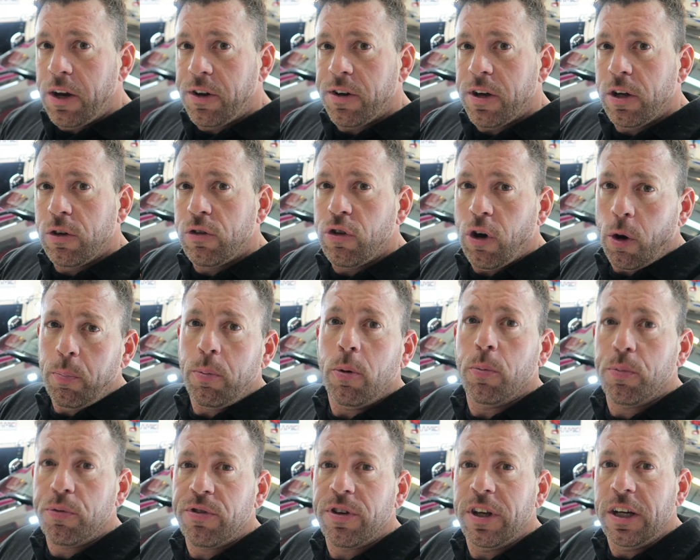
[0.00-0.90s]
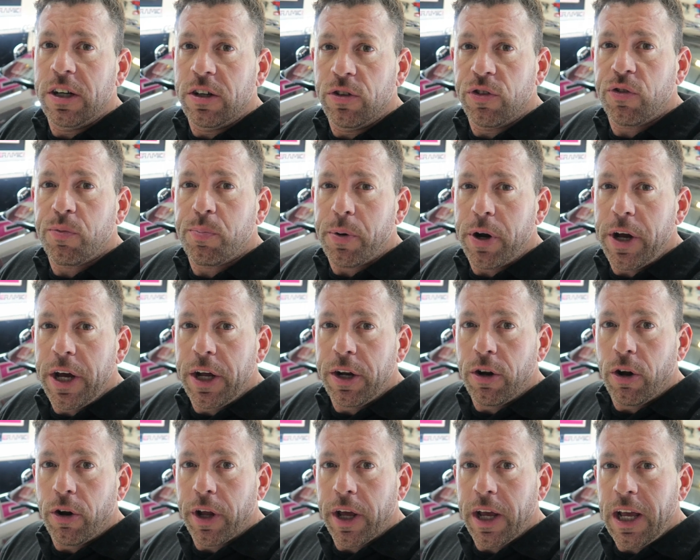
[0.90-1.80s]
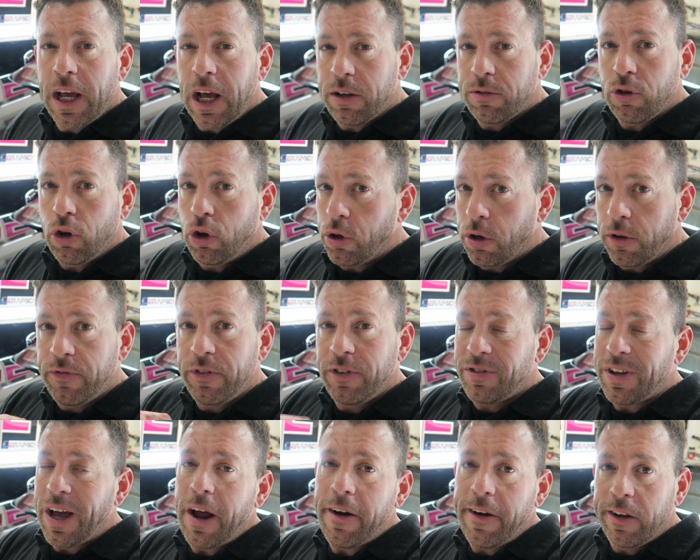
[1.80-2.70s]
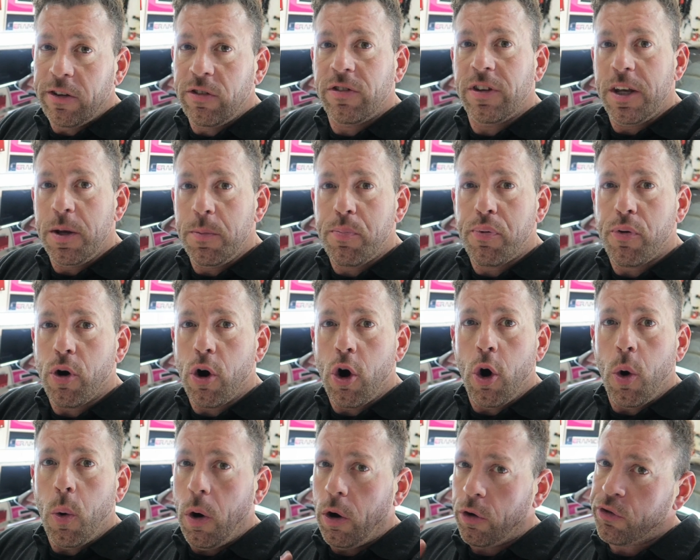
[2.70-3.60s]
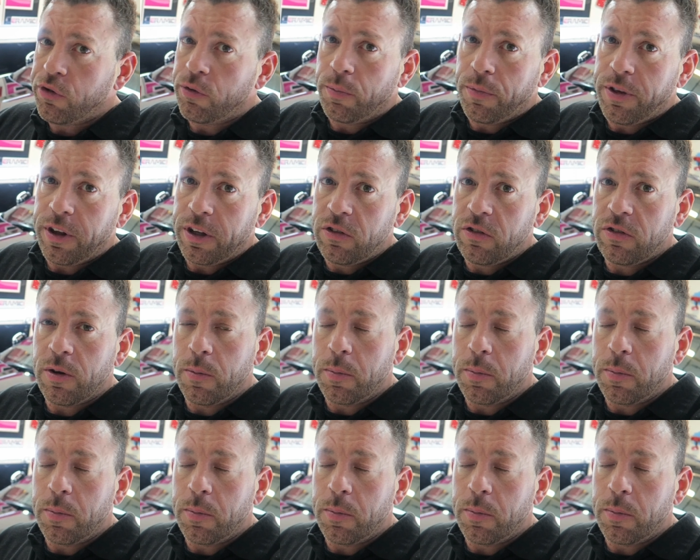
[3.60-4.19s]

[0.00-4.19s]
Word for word: had a top-up sealant sprayed on it. I don't know if it's RSC Pro or something